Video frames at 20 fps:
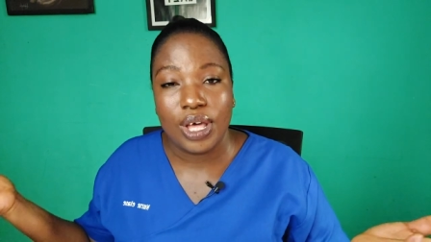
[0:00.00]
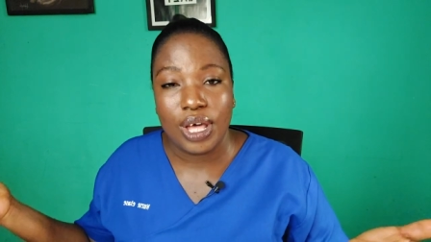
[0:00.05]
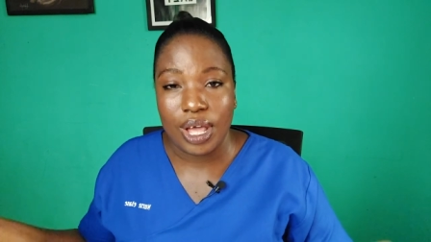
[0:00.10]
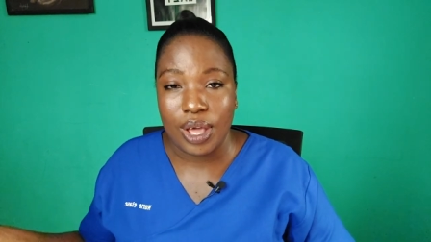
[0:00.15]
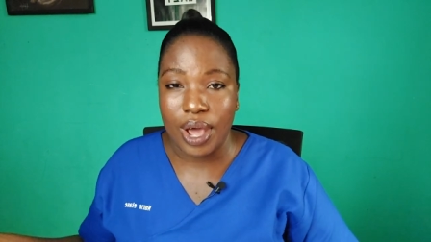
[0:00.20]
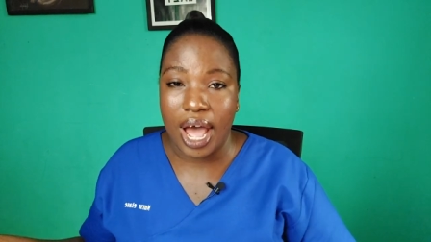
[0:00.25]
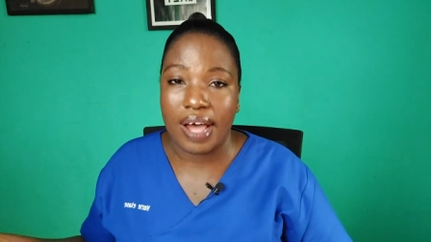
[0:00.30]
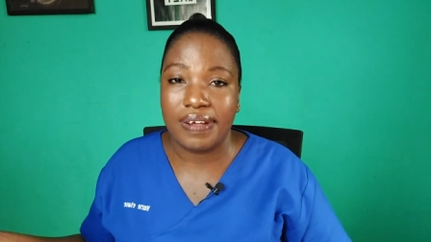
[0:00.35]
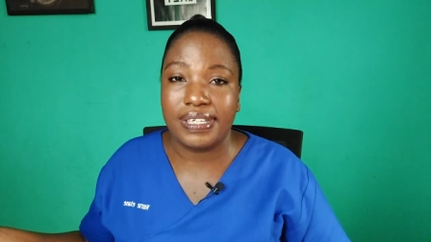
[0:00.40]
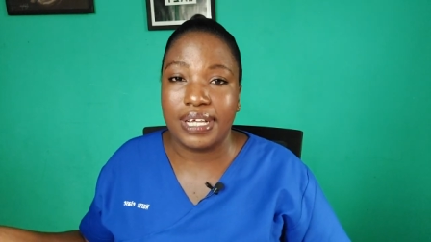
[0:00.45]

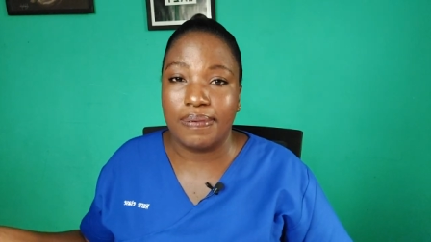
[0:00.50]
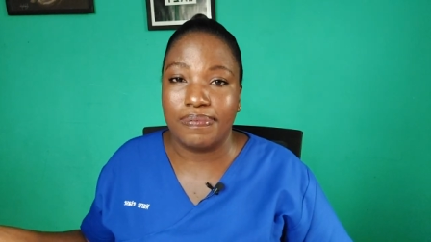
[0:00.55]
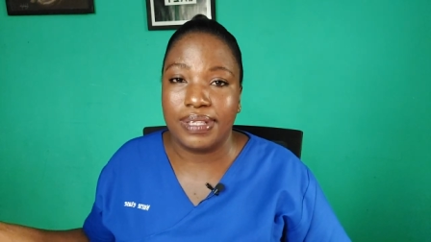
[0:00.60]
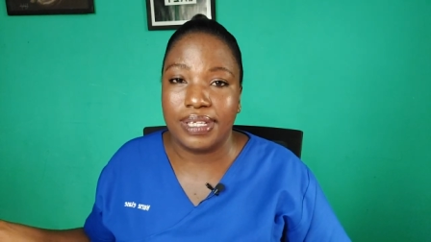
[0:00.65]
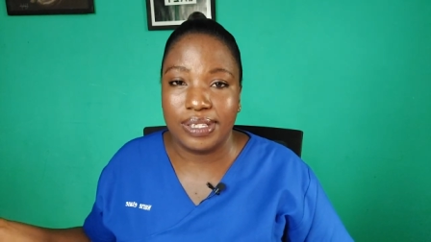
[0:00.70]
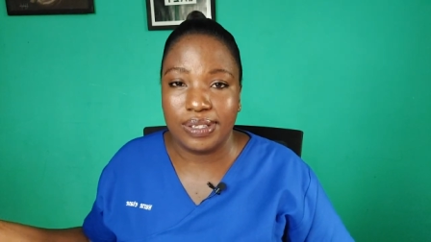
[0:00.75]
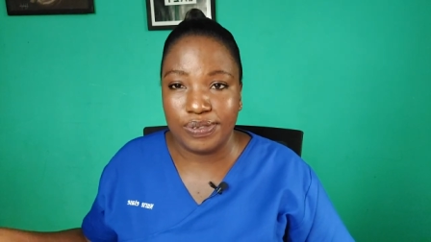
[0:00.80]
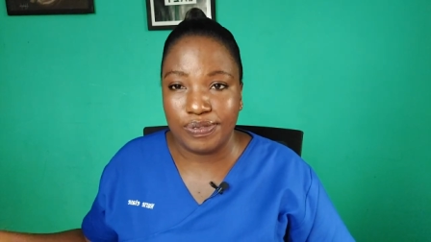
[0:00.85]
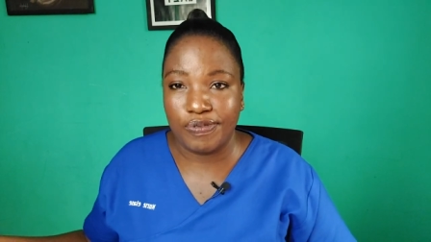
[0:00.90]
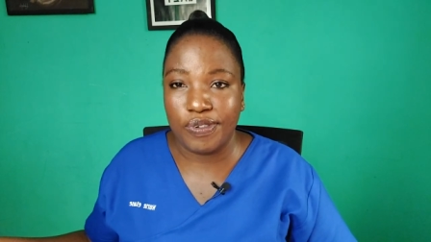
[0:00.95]
you have
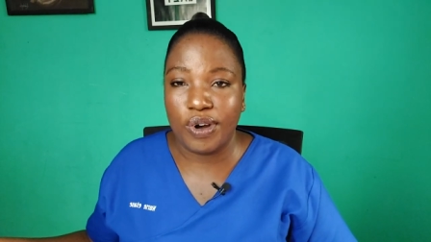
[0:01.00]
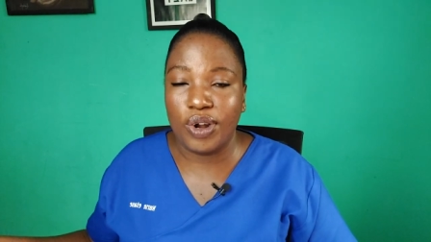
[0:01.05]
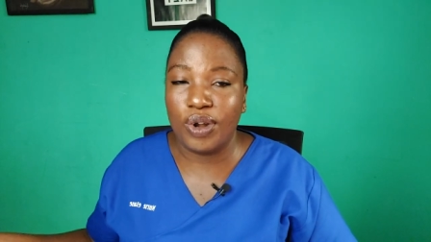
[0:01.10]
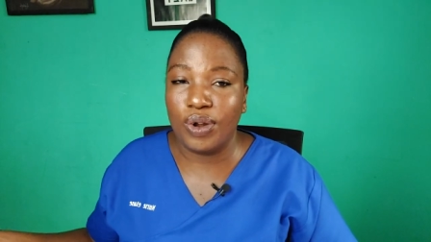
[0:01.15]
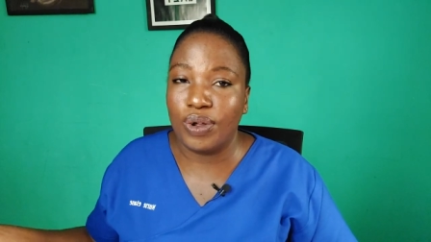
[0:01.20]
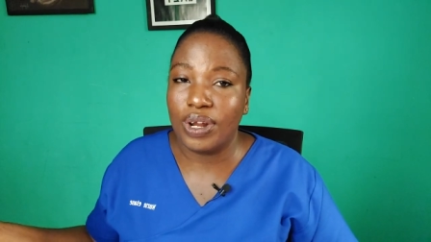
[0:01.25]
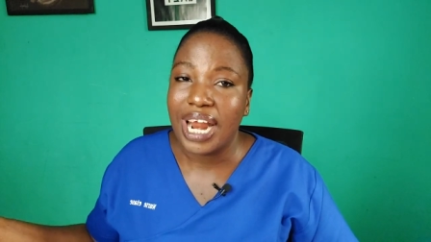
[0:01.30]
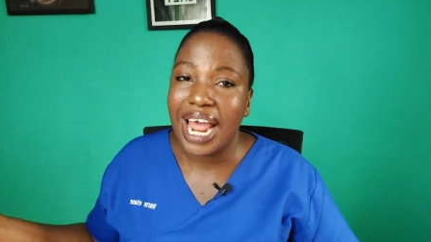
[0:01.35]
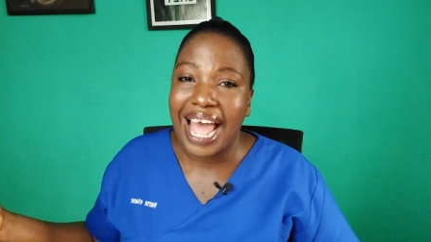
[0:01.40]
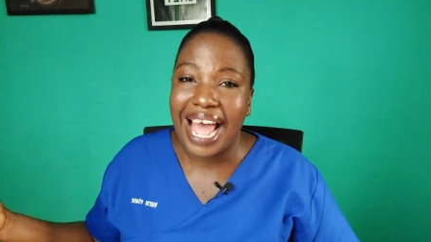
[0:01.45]
something to fall
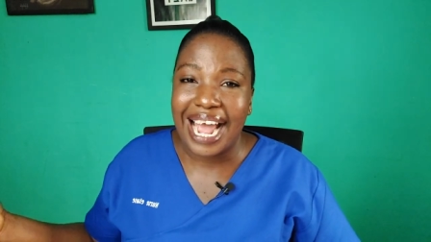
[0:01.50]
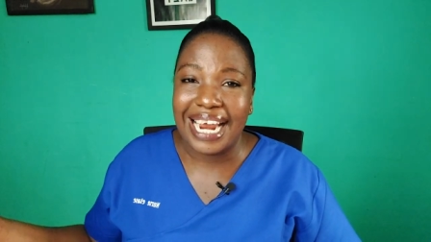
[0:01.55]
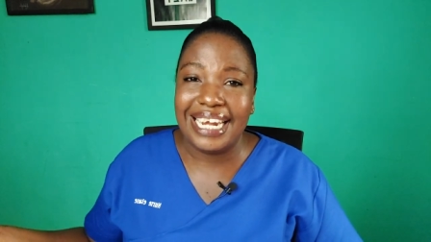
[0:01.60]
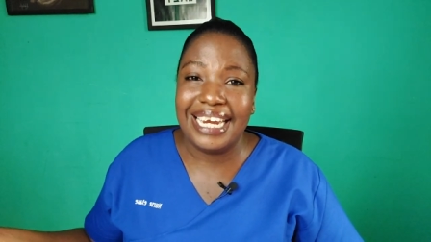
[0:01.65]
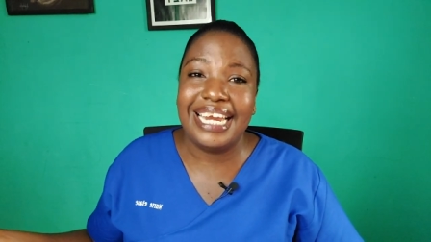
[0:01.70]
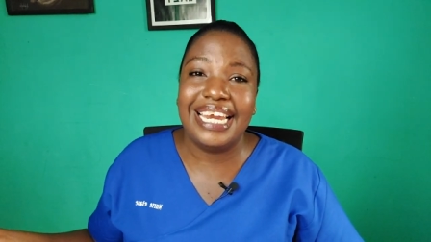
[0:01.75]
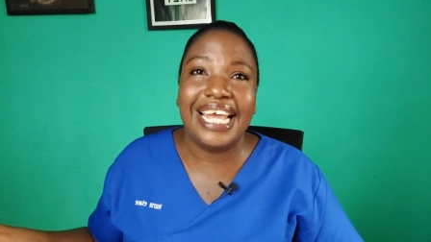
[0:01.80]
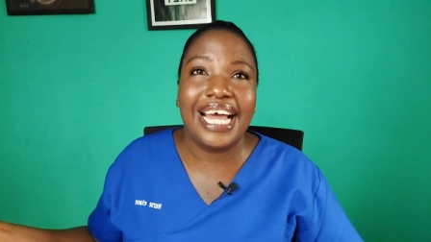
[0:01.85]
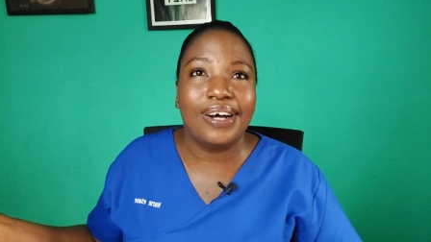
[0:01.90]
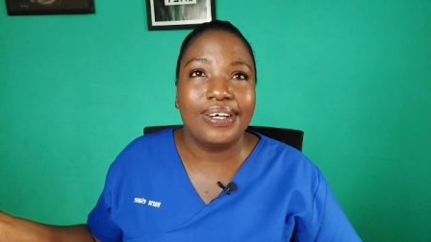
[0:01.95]
on
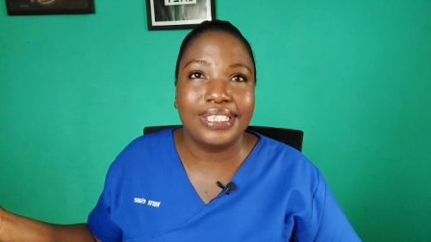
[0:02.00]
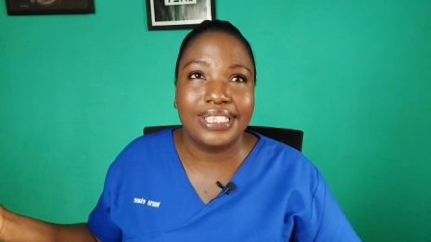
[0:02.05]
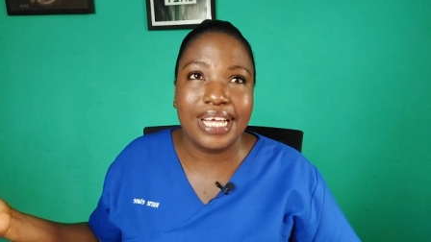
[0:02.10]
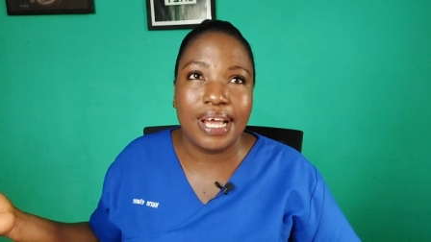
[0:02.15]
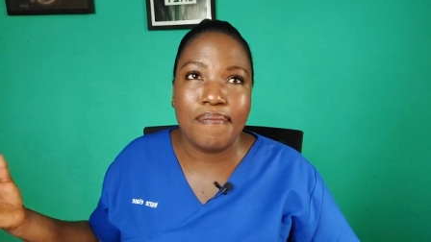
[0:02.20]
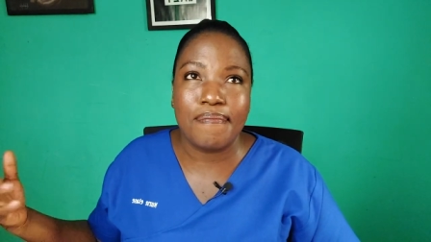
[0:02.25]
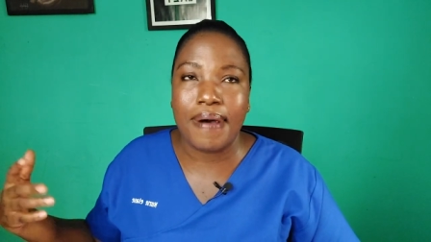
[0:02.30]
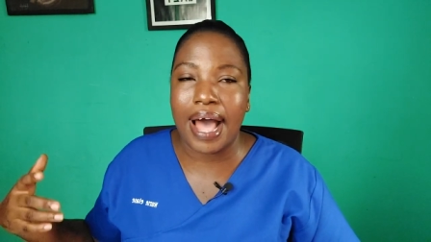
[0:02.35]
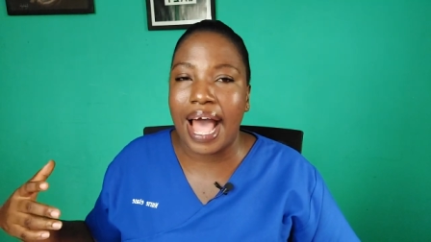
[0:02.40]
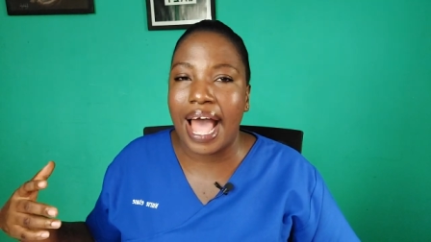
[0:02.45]
ideally i'll
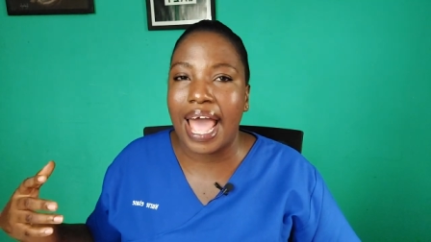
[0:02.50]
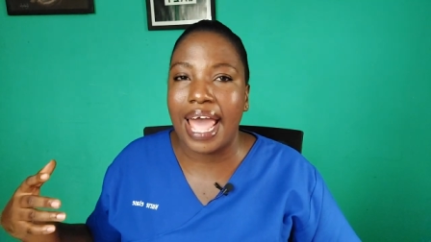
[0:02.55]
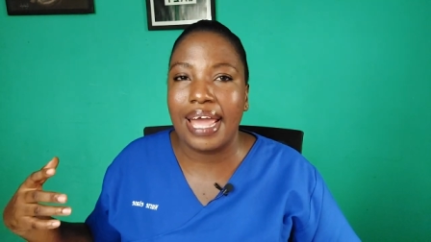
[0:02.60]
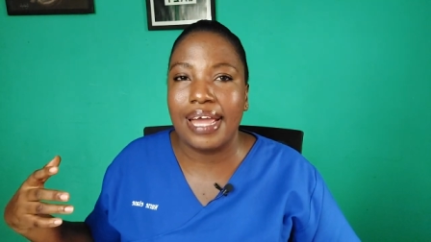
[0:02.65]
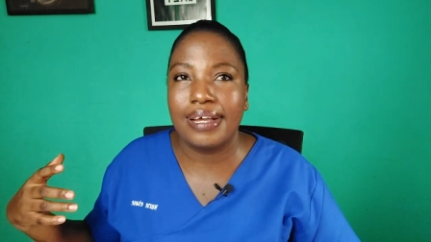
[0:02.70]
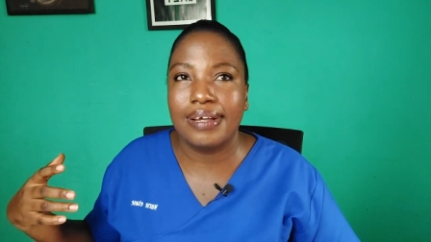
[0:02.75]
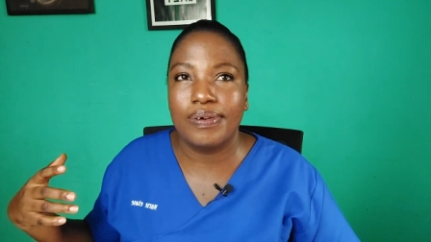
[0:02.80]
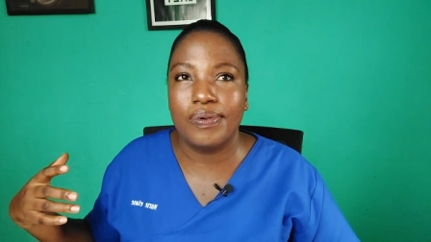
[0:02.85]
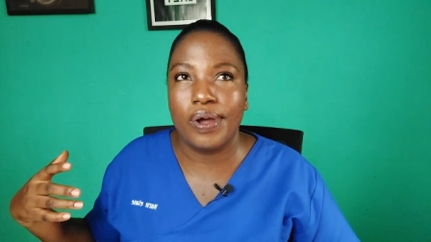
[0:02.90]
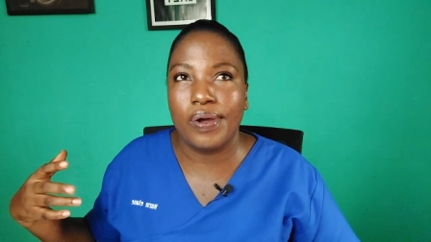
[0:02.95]
say
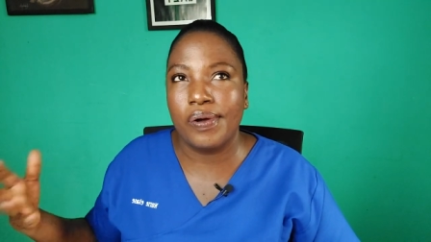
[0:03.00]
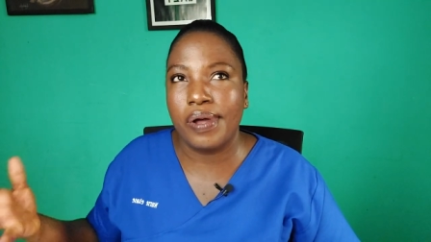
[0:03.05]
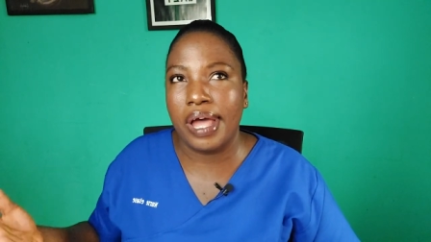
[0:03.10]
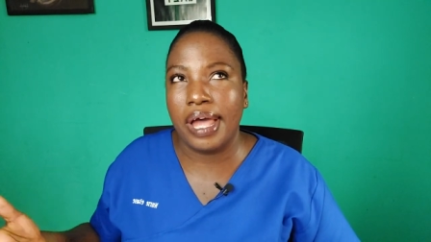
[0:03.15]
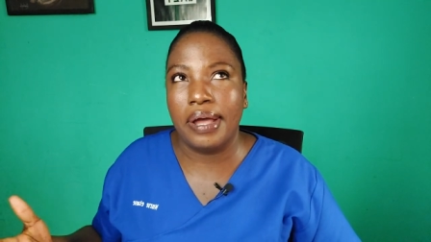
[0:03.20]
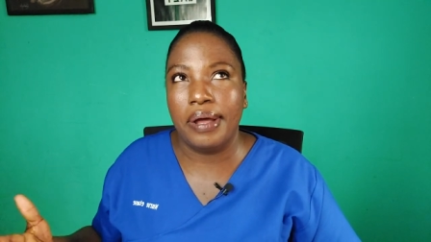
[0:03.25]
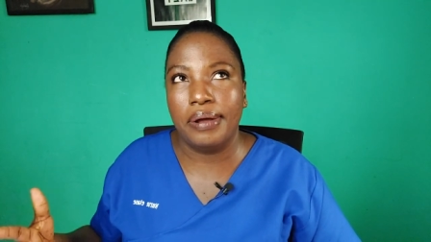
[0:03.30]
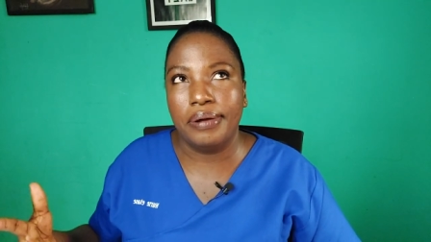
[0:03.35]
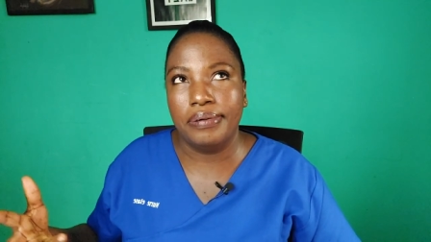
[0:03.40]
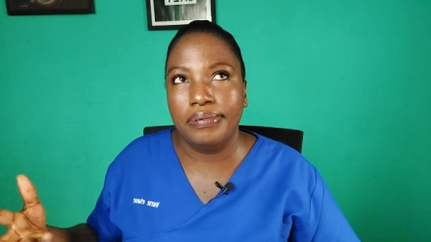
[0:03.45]
buy
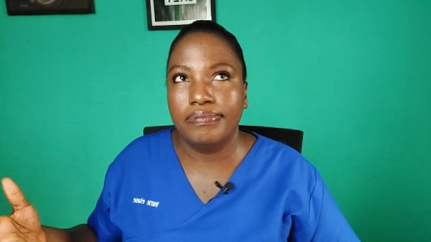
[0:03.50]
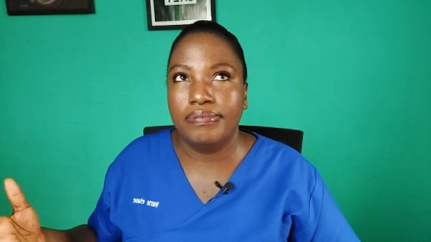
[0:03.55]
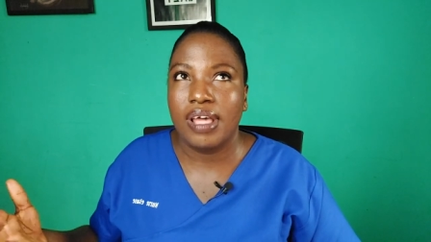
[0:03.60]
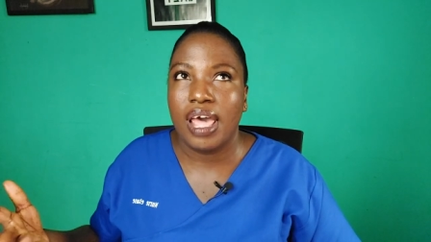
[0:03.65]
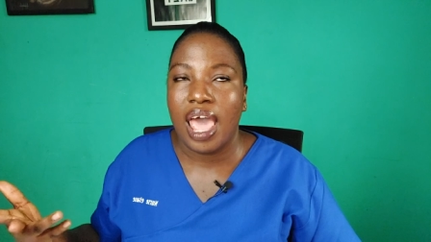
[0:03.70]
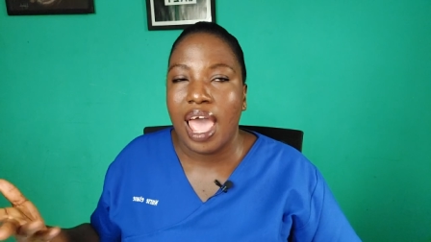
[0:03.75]
um,